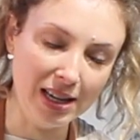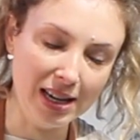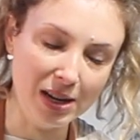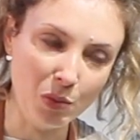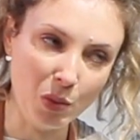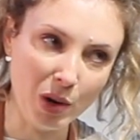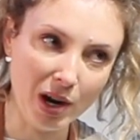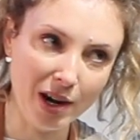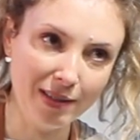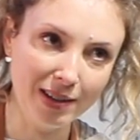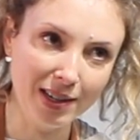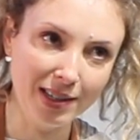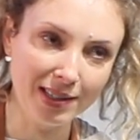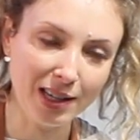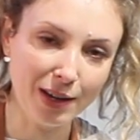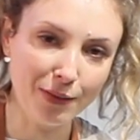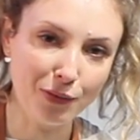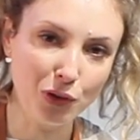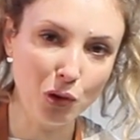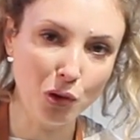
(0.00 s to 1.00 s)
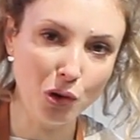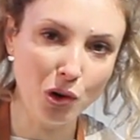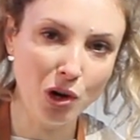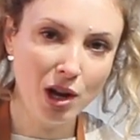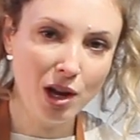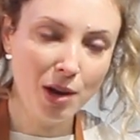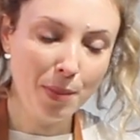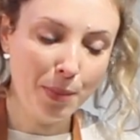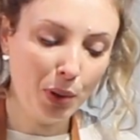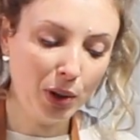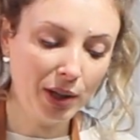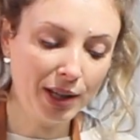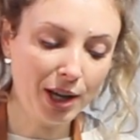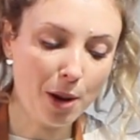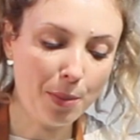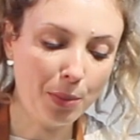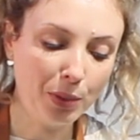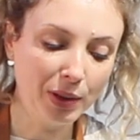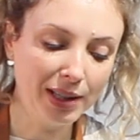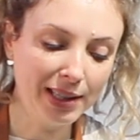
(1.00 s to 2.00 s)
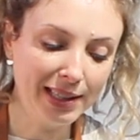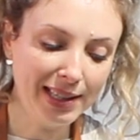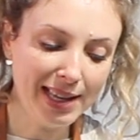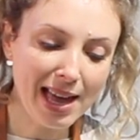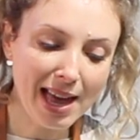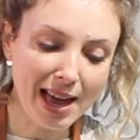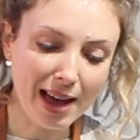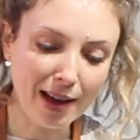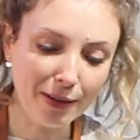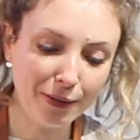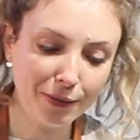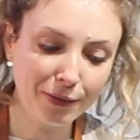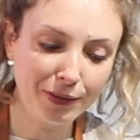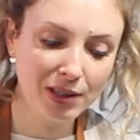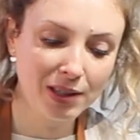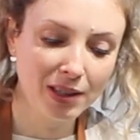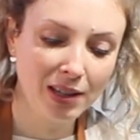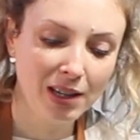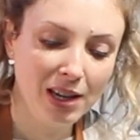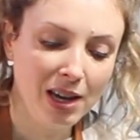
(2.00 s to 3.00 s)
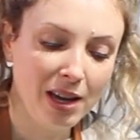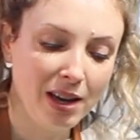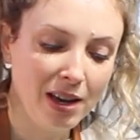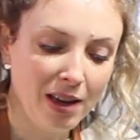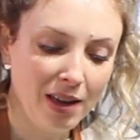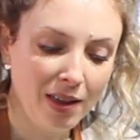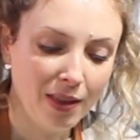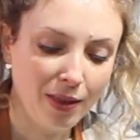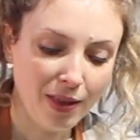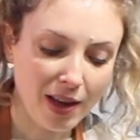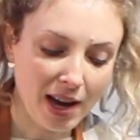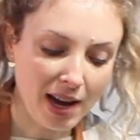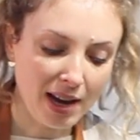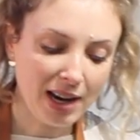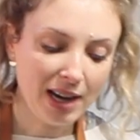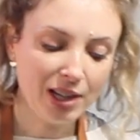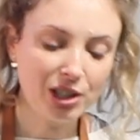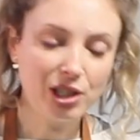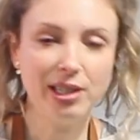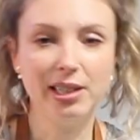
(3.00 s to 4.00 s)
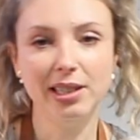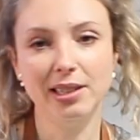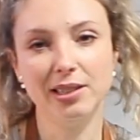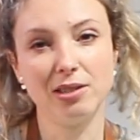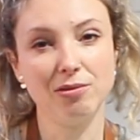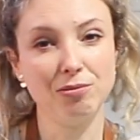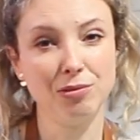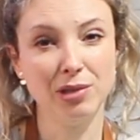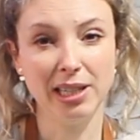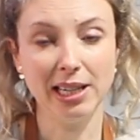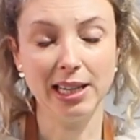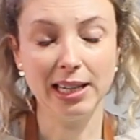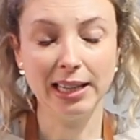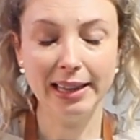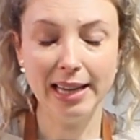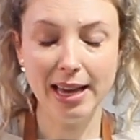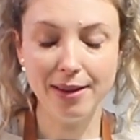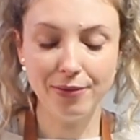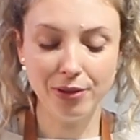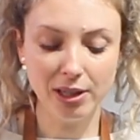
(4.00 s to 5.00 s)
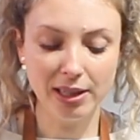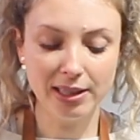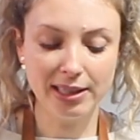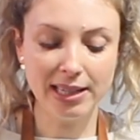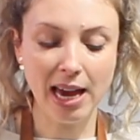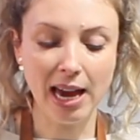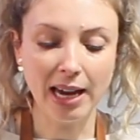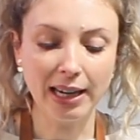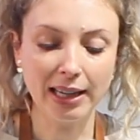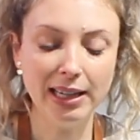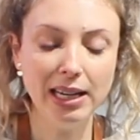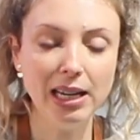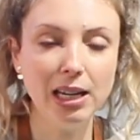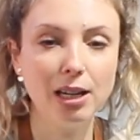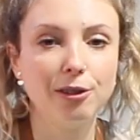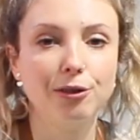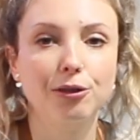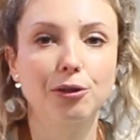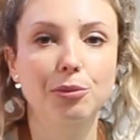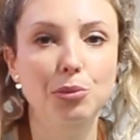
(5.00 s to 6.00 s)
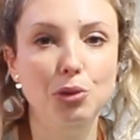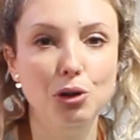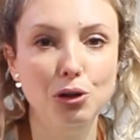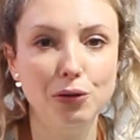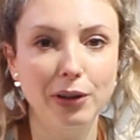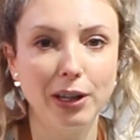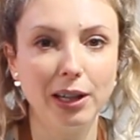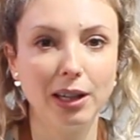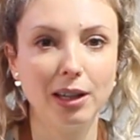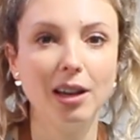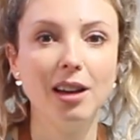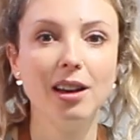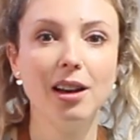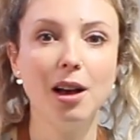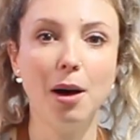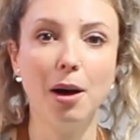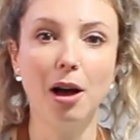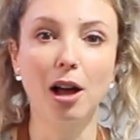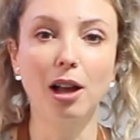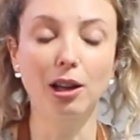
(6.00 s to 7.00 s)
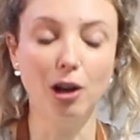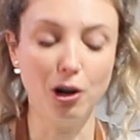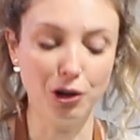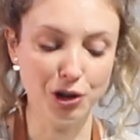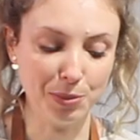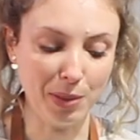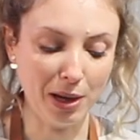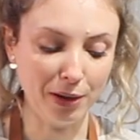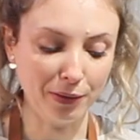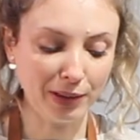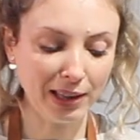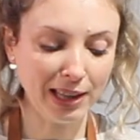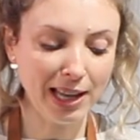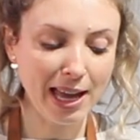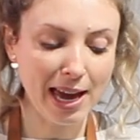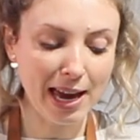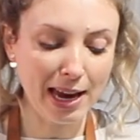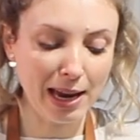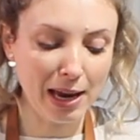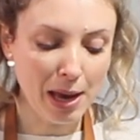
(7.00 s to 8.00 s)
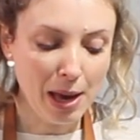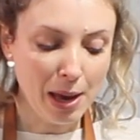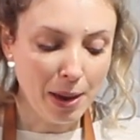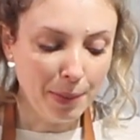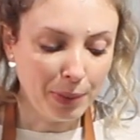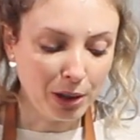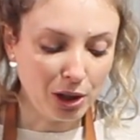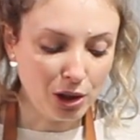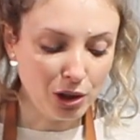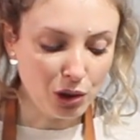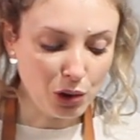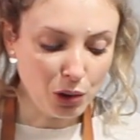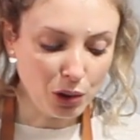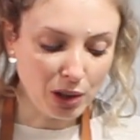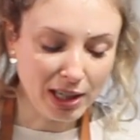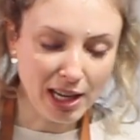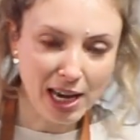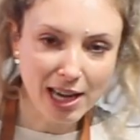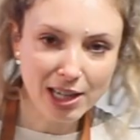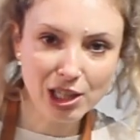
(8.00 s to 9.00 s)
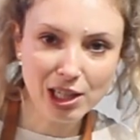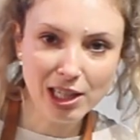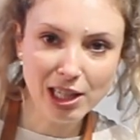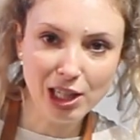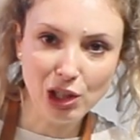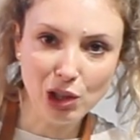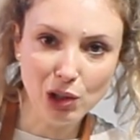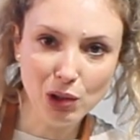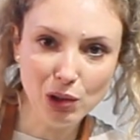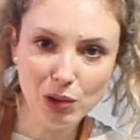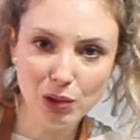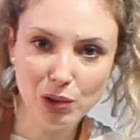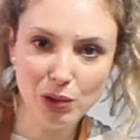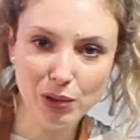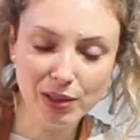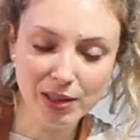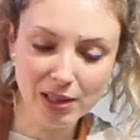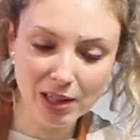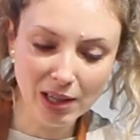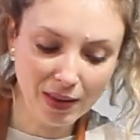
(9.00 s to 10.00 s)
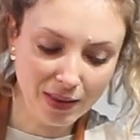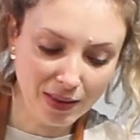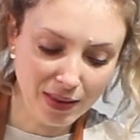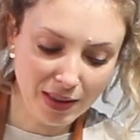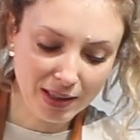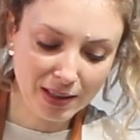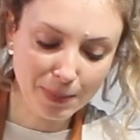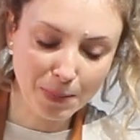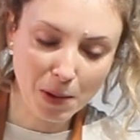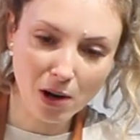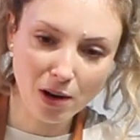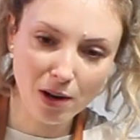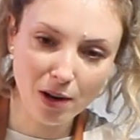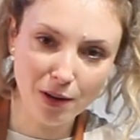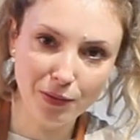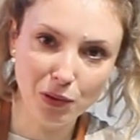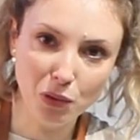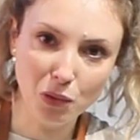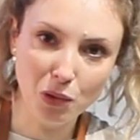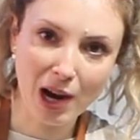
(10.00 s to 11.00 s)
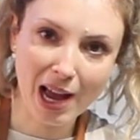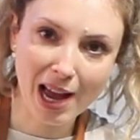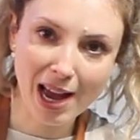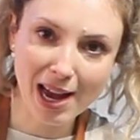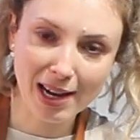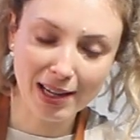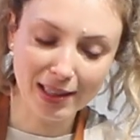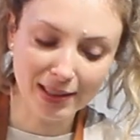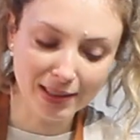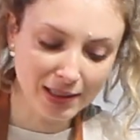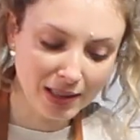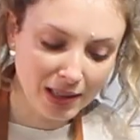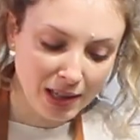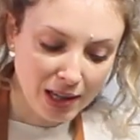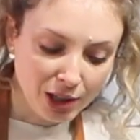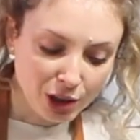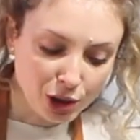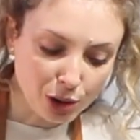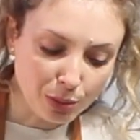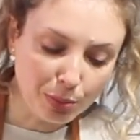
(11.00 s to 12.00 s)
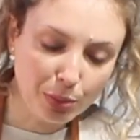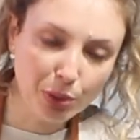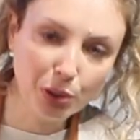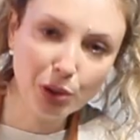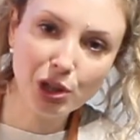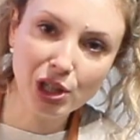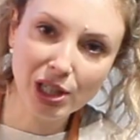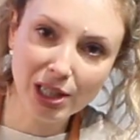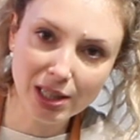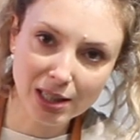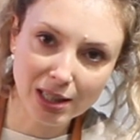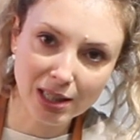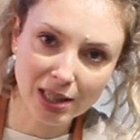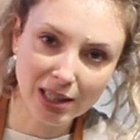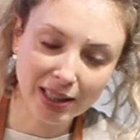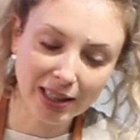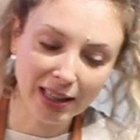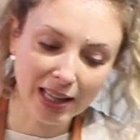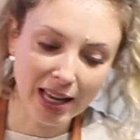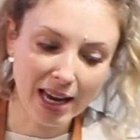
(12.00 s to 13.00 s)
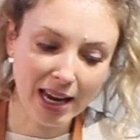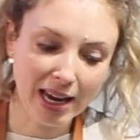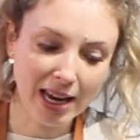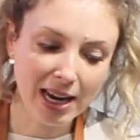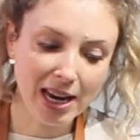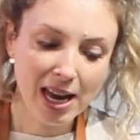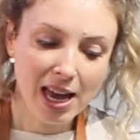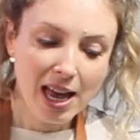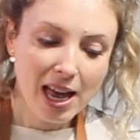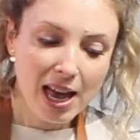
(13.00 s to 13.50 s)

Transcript: Whereas if you're pulling up on the left, that actually is really clever technique for moving a large amount of clay, because you can actually use this part of your hand to push into the clay,